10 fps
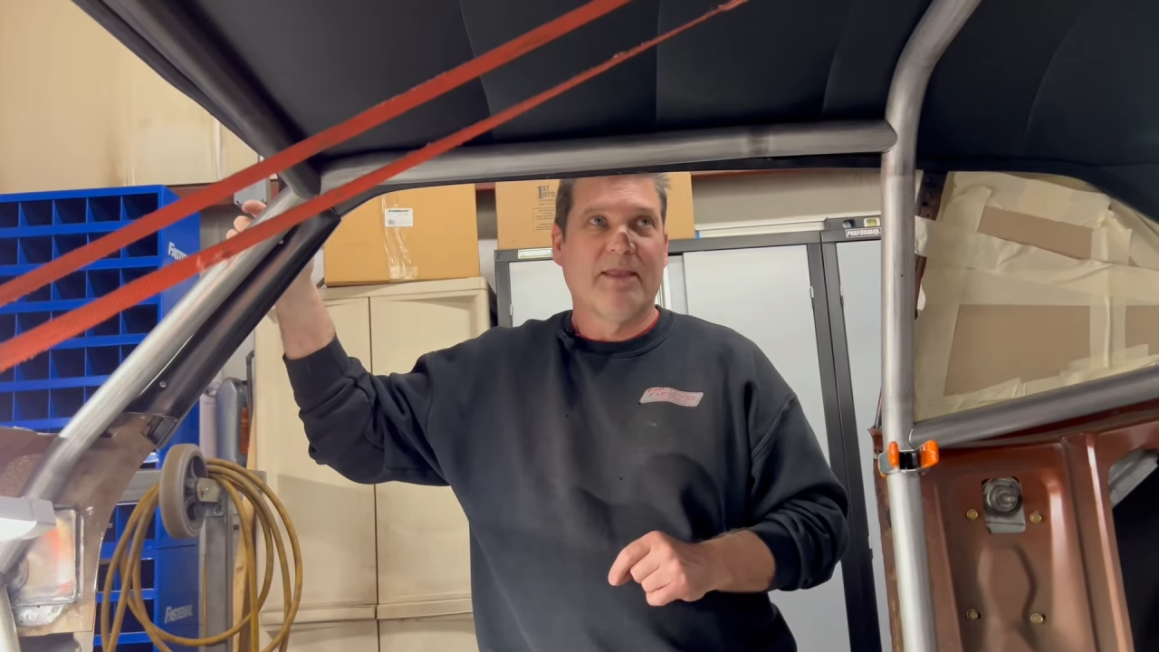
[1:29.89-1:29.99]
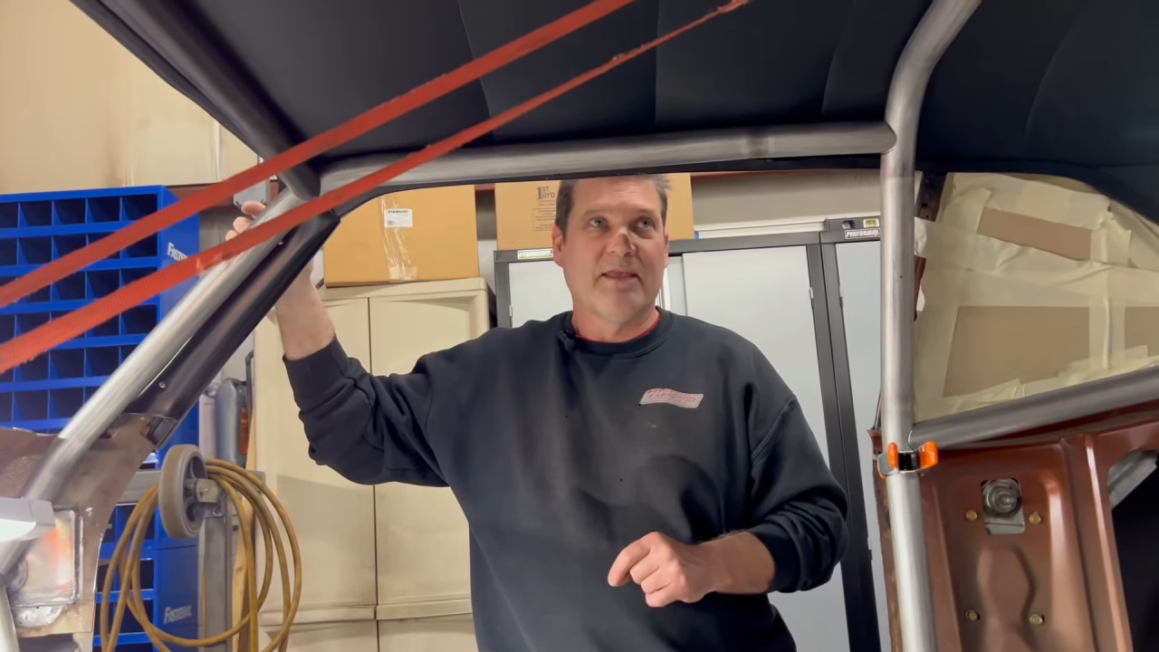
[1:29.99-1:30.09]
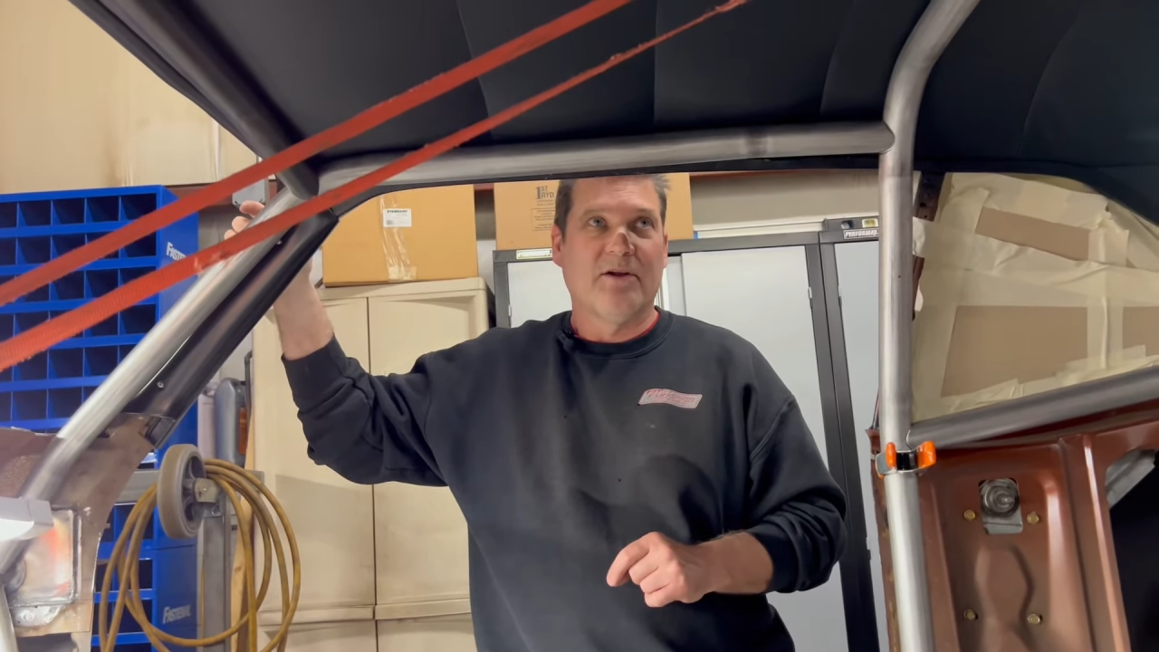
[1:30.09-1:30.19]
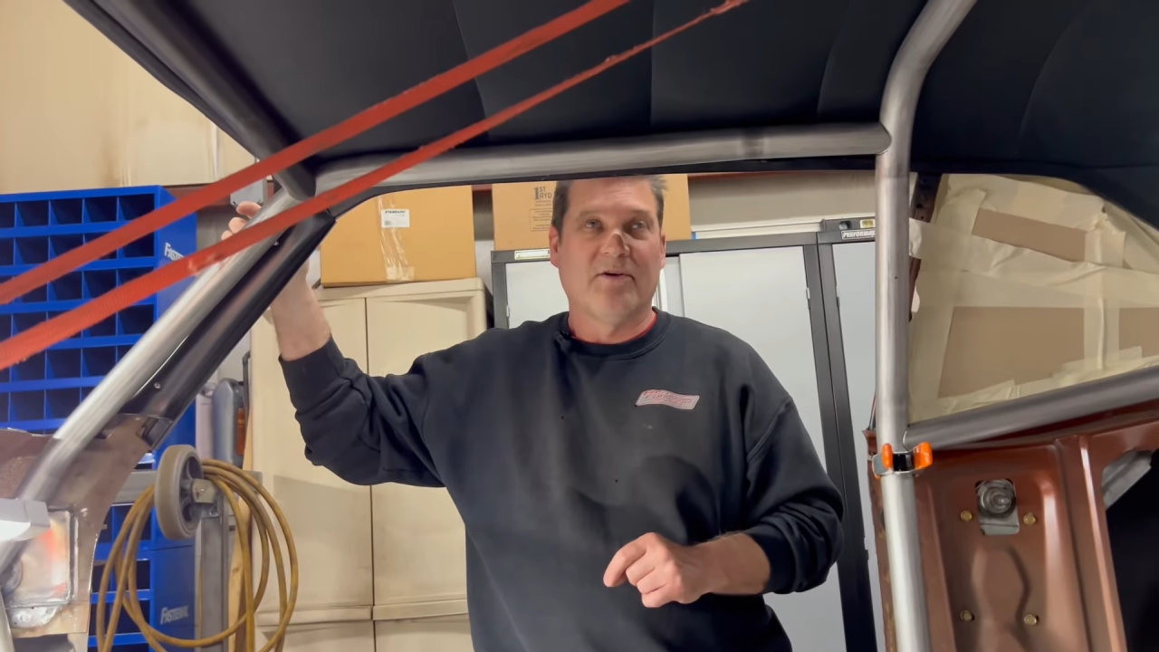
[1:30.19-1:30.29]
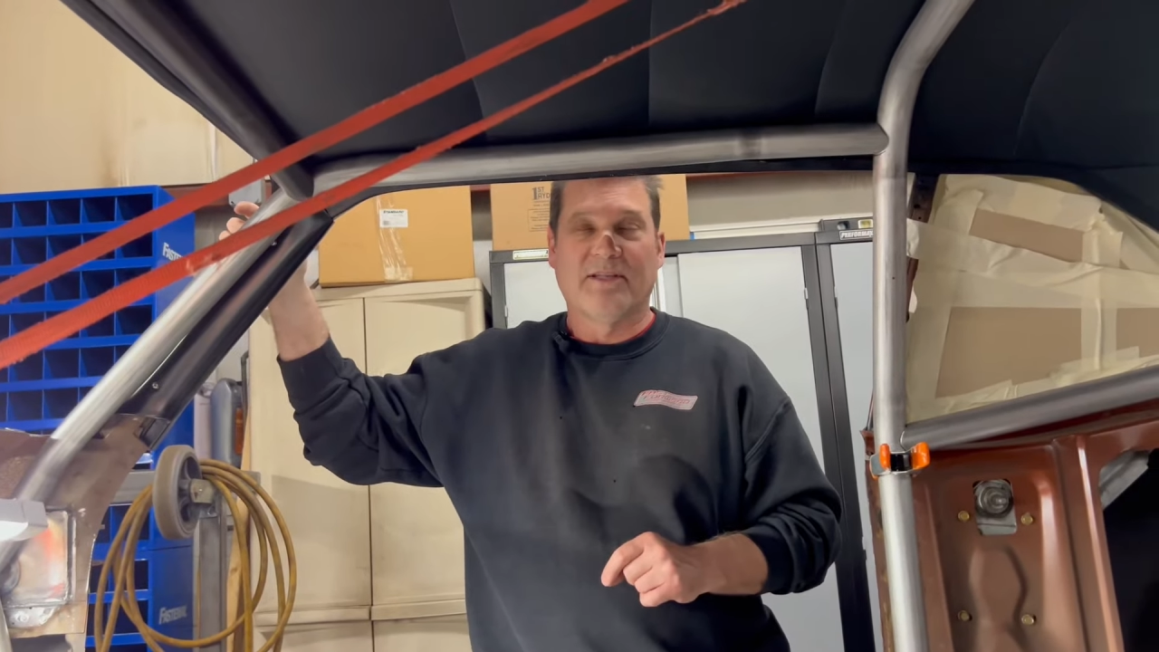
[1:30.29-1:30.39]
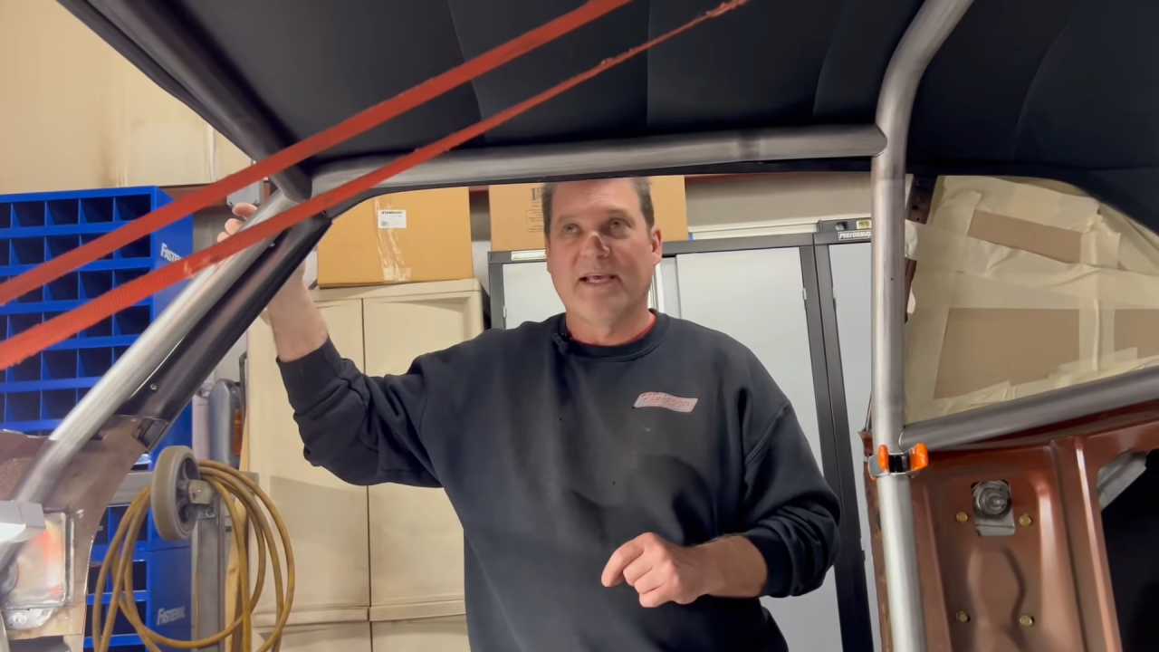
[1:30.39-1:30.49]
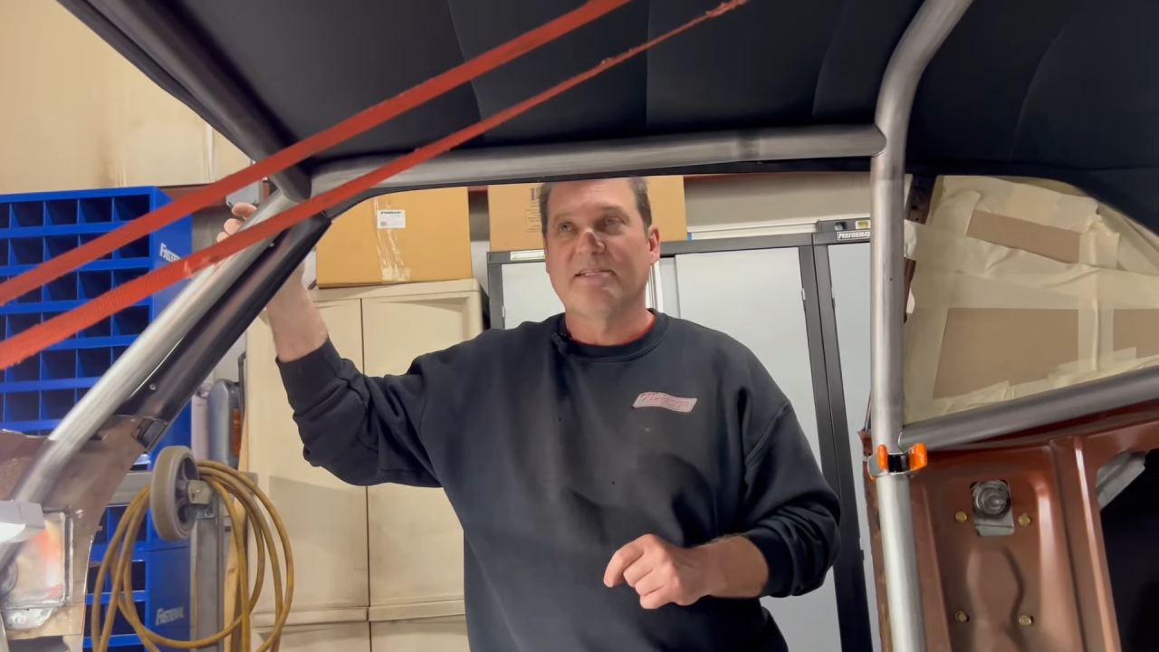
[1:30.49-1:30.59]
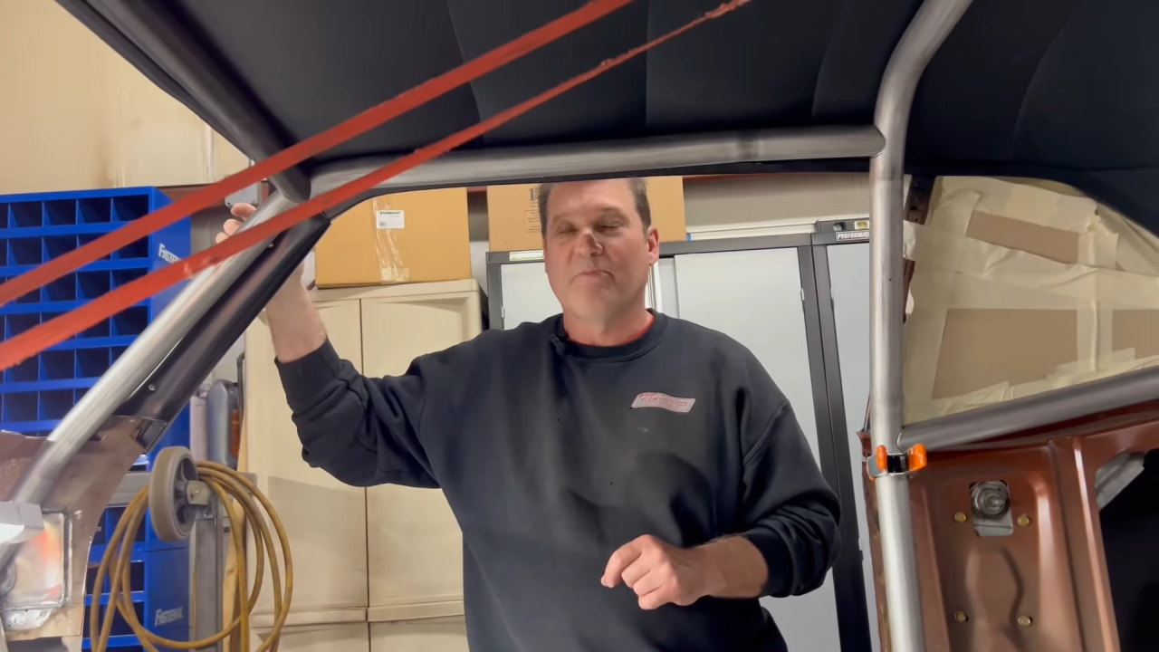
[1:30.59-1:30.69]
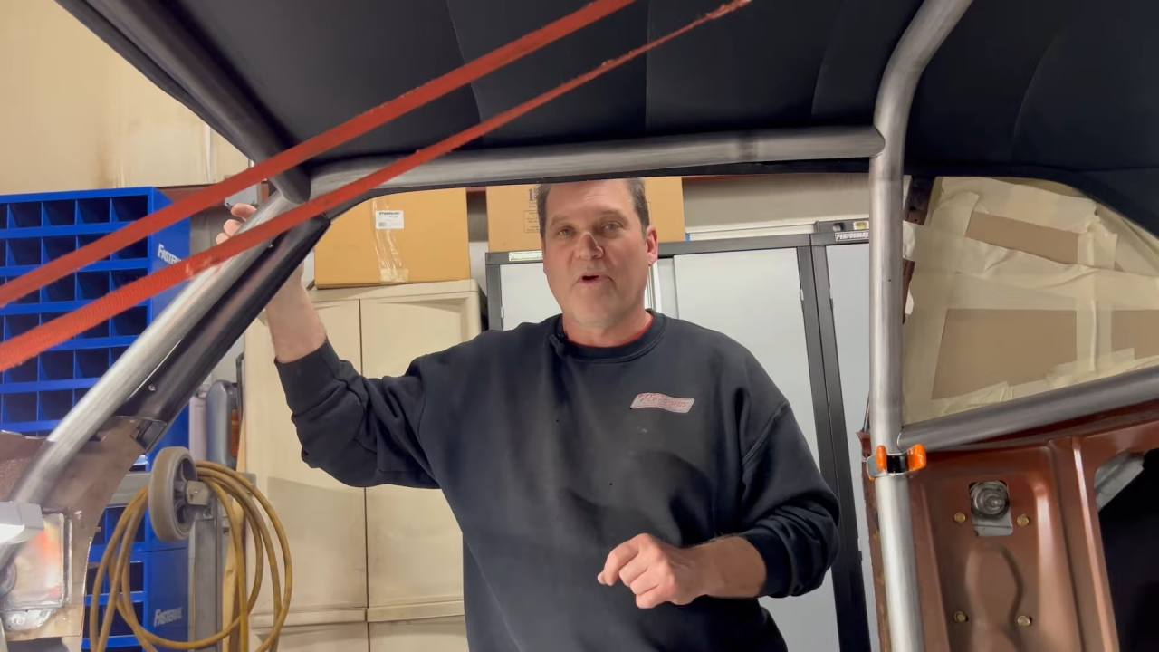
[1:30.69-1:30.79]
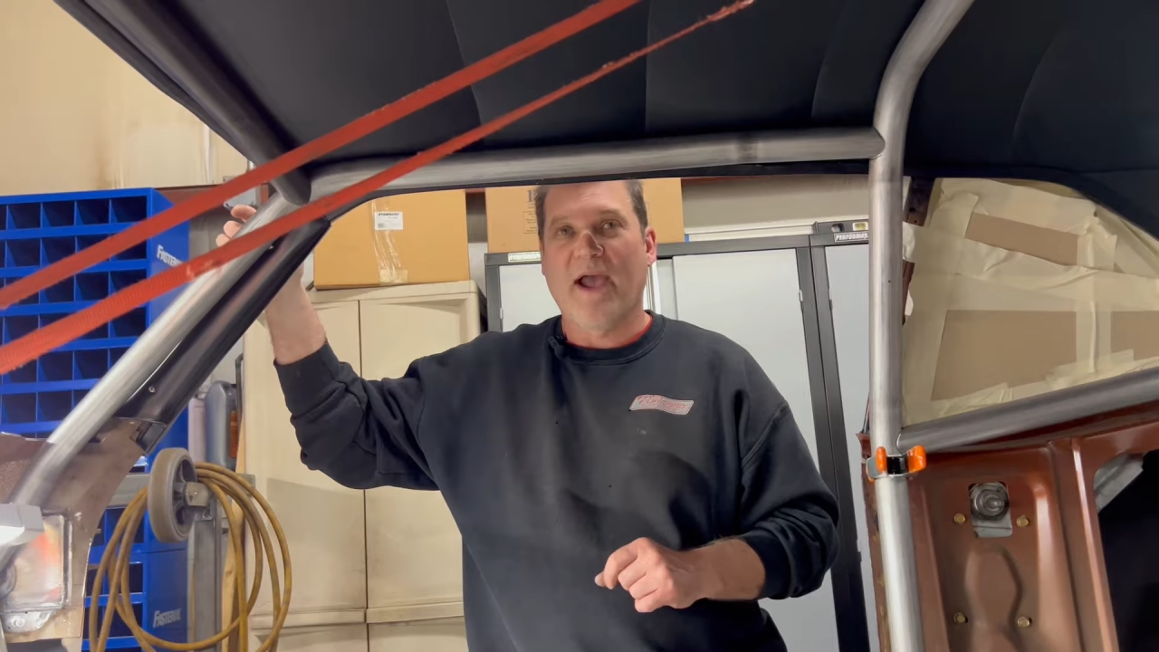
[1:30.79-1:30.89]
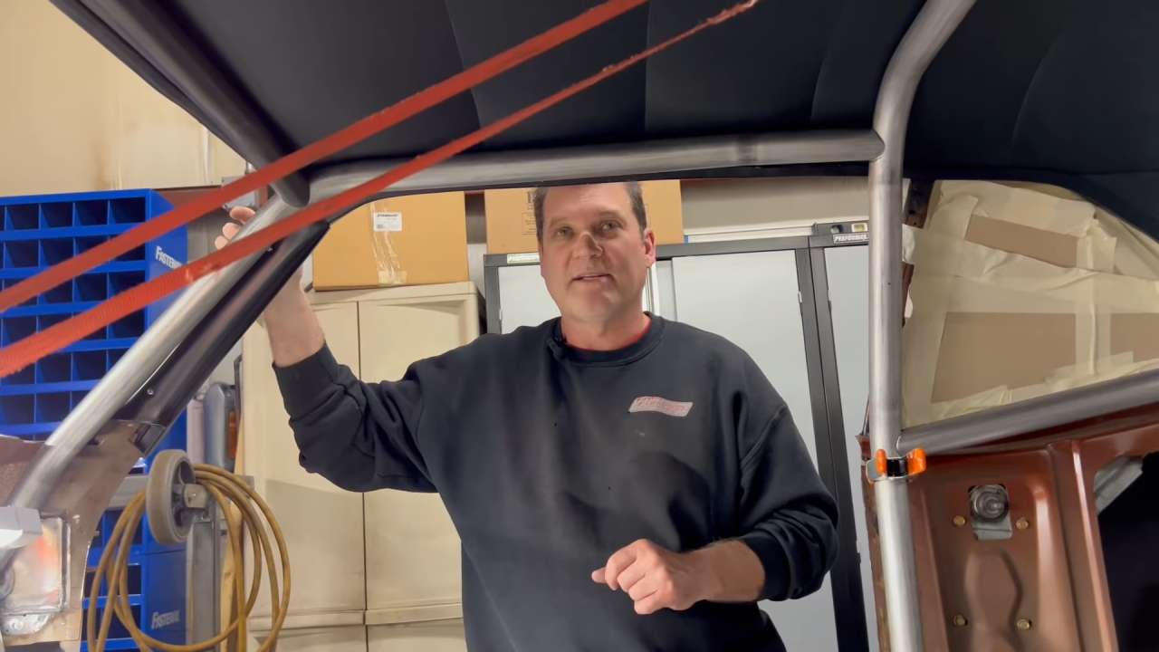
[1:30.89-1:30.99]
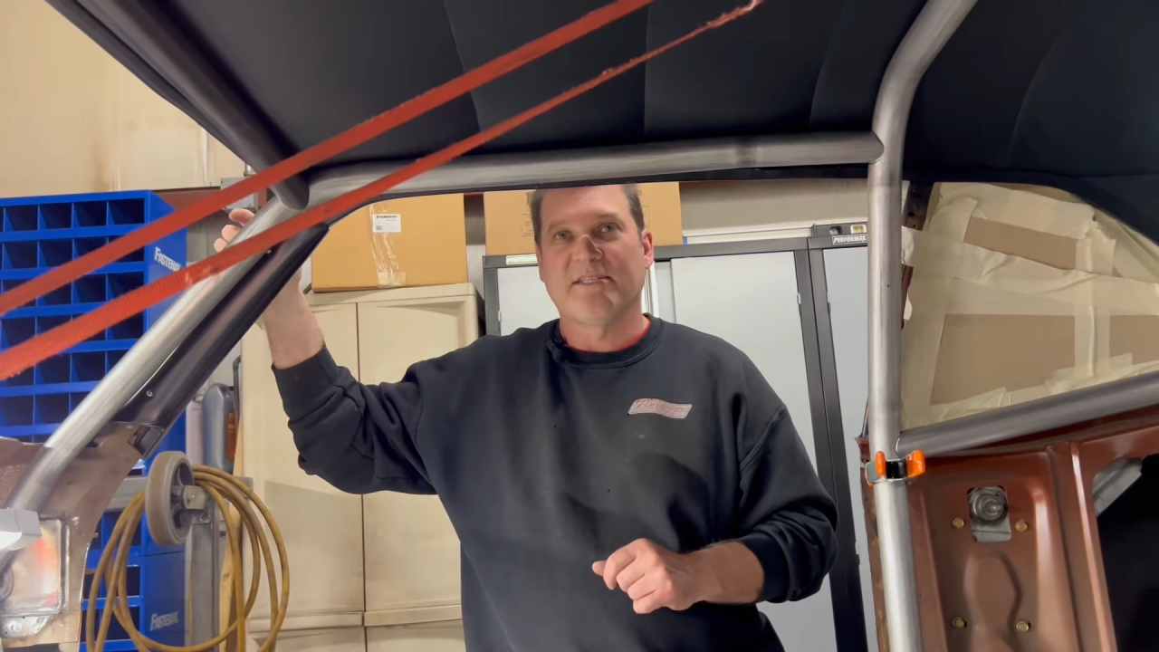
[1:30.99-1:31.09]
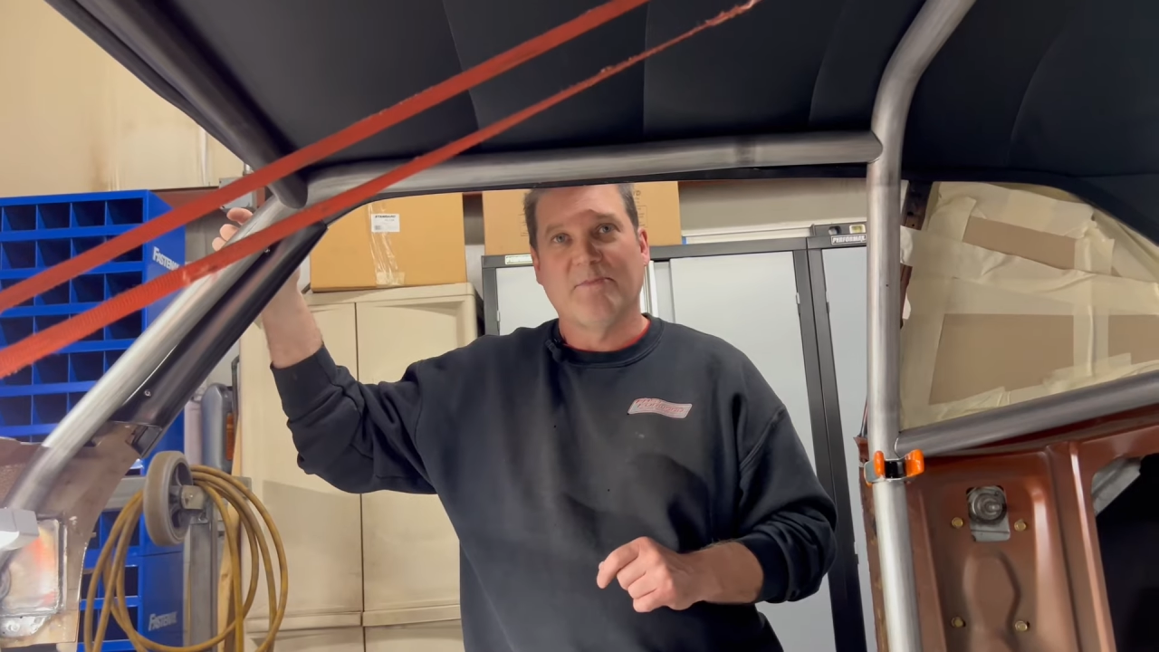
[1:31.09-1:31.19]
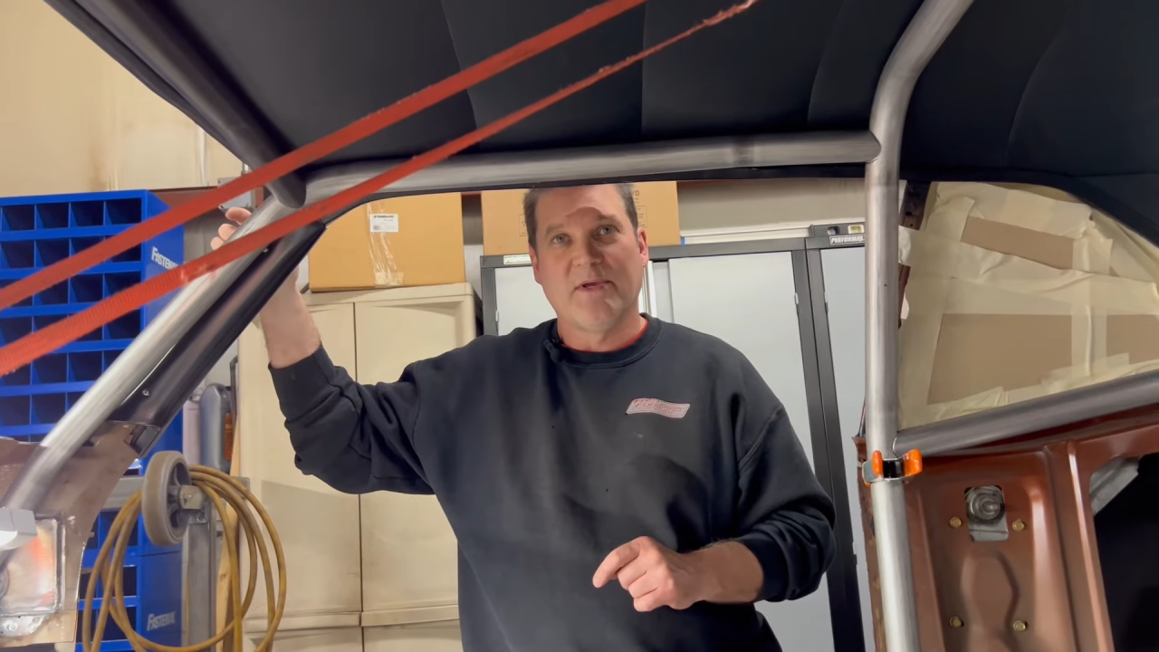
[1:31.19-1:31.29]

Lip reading: It takes some practice to